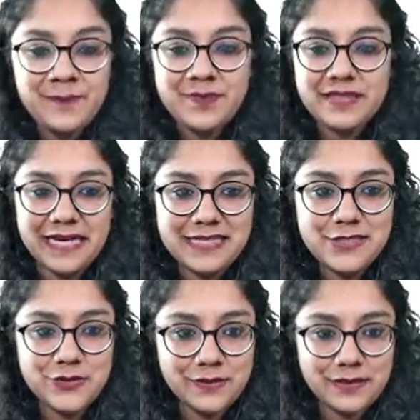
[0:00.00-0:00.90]

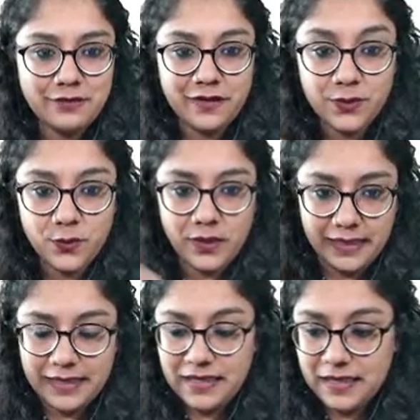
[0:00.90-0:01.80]
that if I go
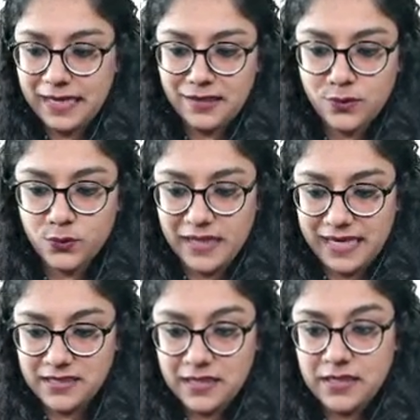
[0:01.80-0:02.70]
ahead, I know
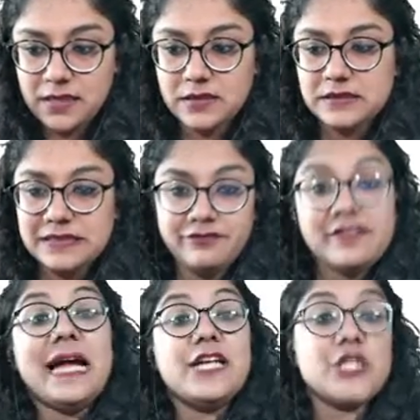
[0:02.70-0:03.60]
that the
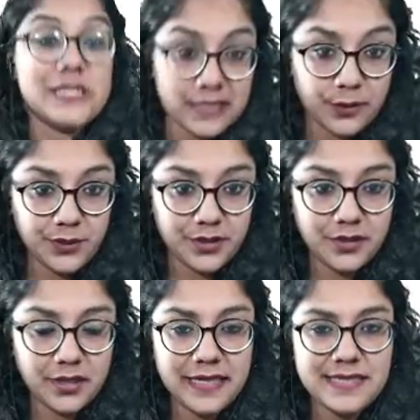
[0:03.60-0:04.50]
financial
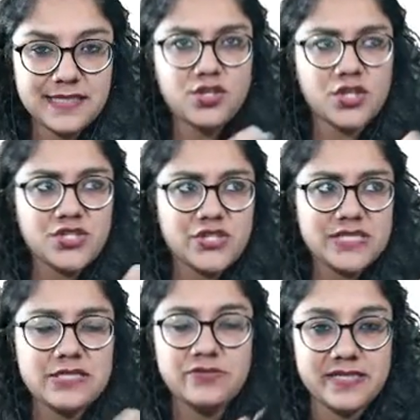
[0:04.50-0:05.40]
accountant is not
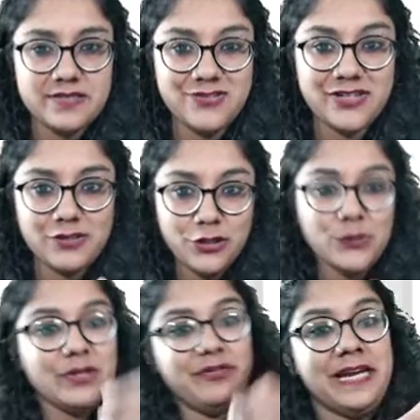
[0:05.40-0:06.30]
just restricted to
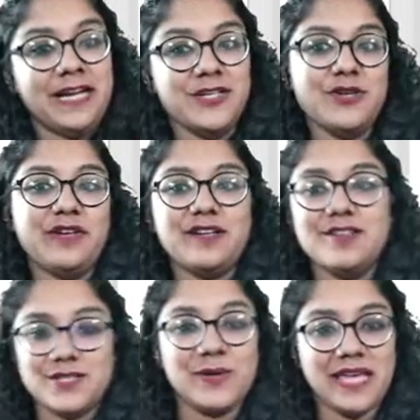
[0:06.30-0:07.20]
the financial
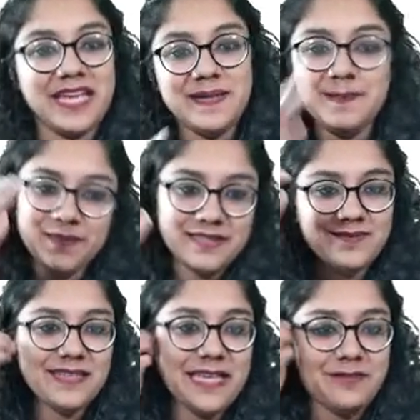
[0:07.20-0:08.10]
figures. Okay,
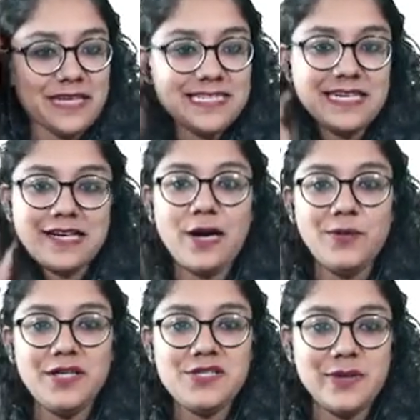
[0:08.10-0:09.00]
if there is an
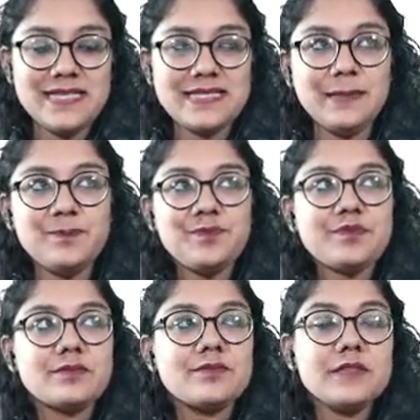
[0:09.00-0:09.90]
accountant, so I'll say
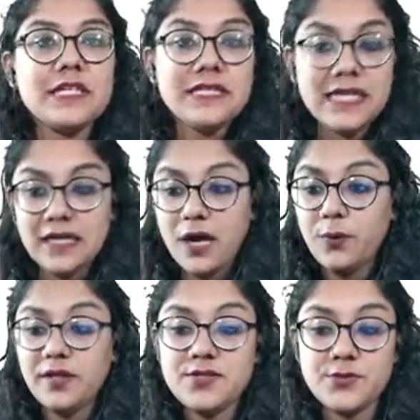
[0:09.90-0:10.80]
the
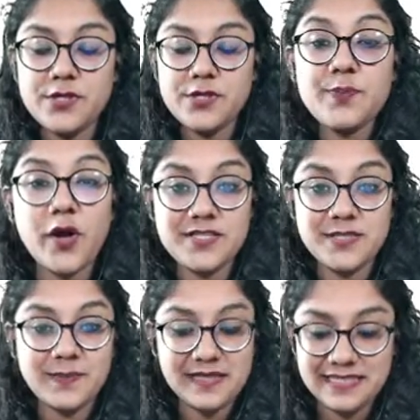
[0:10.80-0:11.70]
accountant's
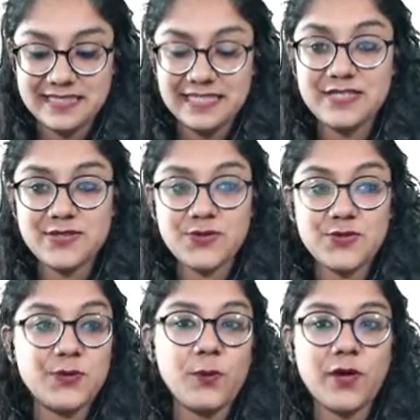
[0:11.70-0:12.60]
responsibility is
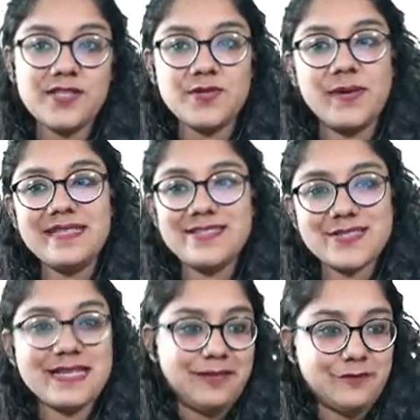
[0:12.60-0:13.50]
through what? So I'll
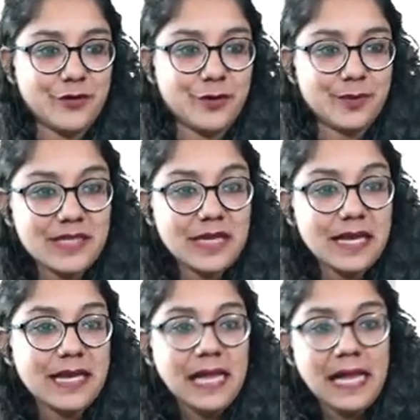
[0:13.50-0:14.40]
just confirm it
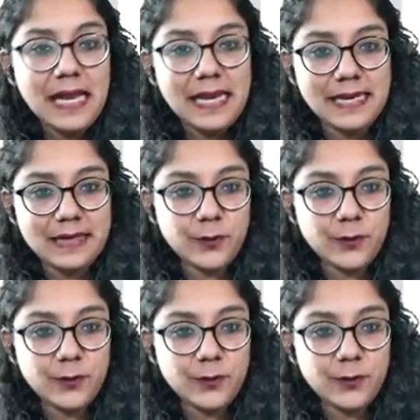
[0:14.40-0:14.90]
like, okay,